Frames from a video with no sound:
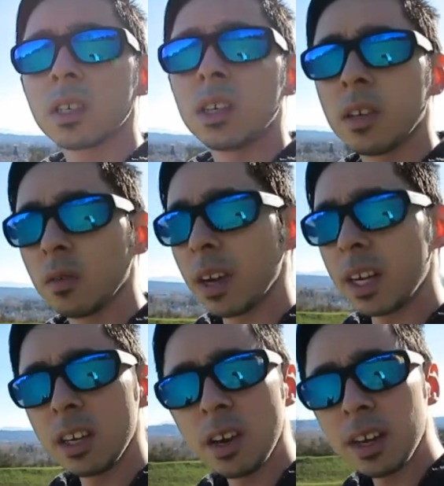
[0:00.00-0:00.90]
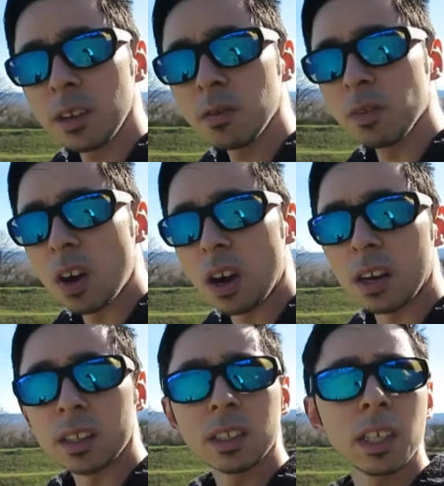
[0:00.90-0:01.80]
Right here I hear
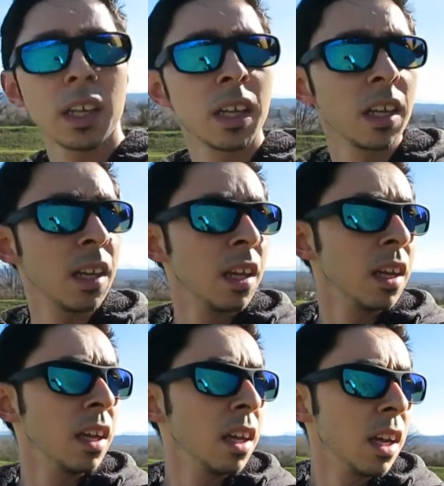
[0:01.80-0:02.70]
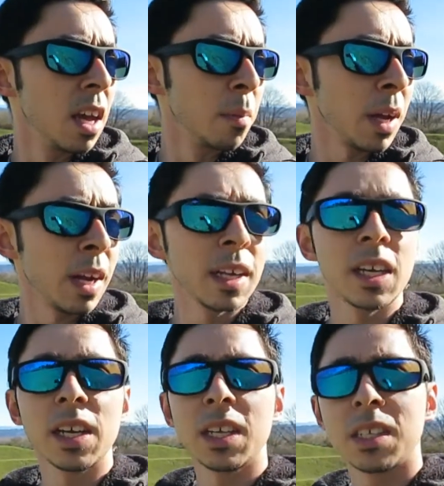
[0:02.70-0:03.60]
frogs. And I'm kind of
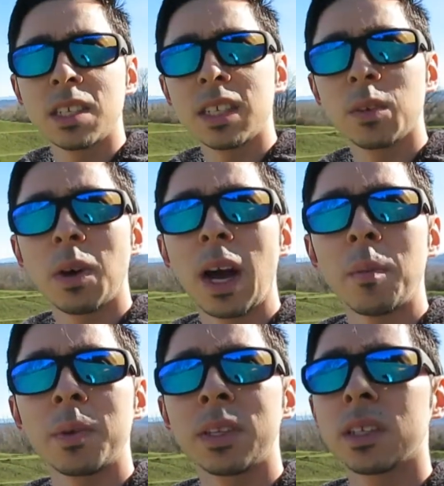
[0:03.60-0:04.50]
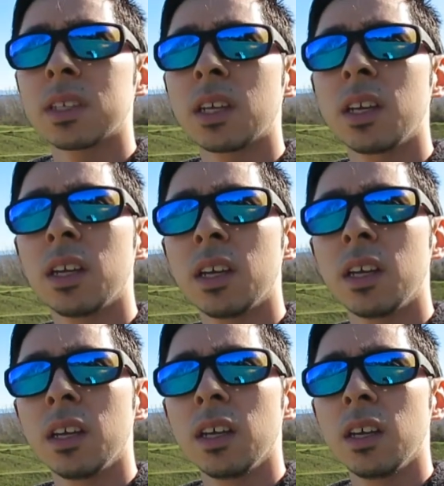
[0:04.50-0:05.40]
curious to see what happens
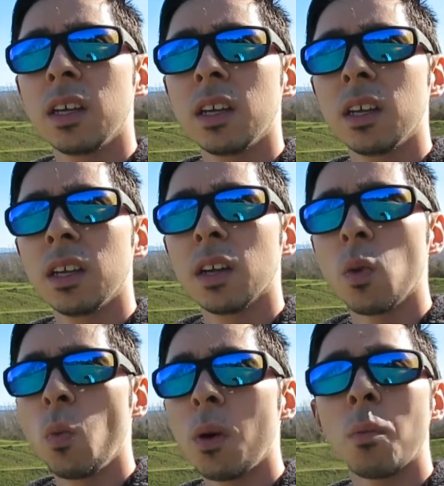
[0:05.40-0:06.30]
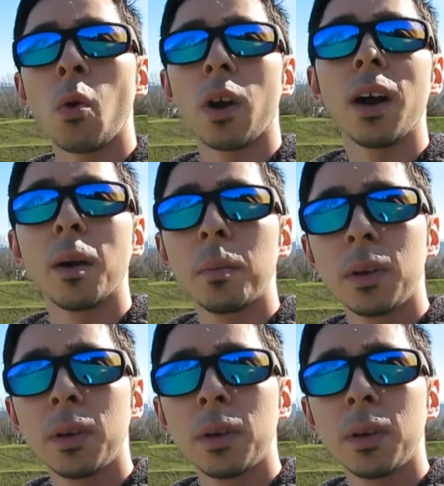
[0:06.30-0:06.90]
one more up.